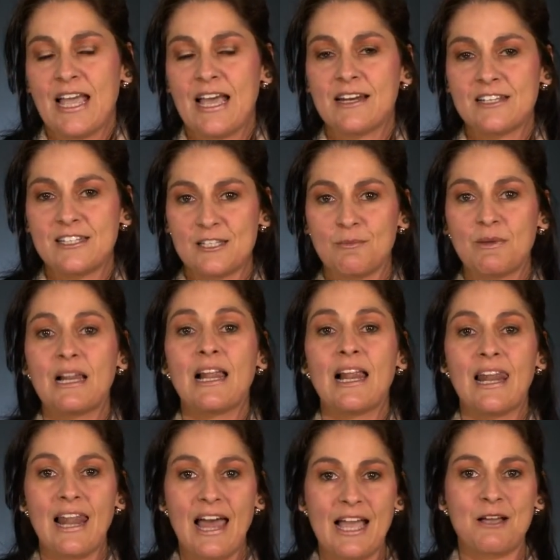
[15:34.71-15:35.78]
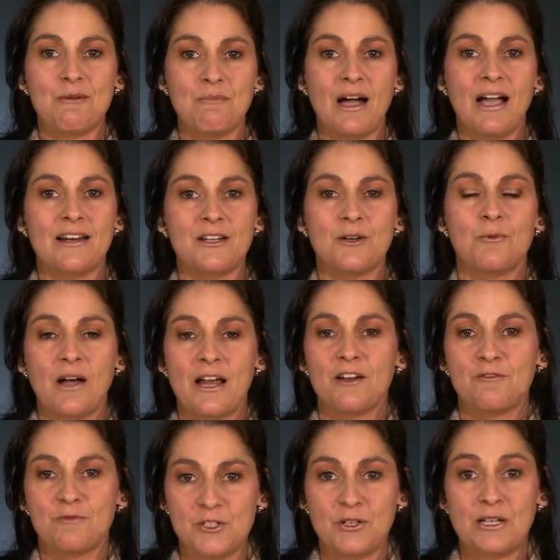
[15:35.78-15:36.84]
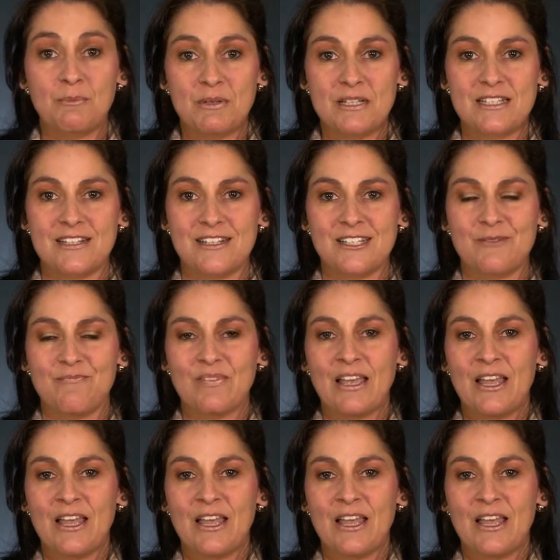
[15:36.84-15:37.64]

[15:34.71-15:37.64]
and a similar like minded way of doing business.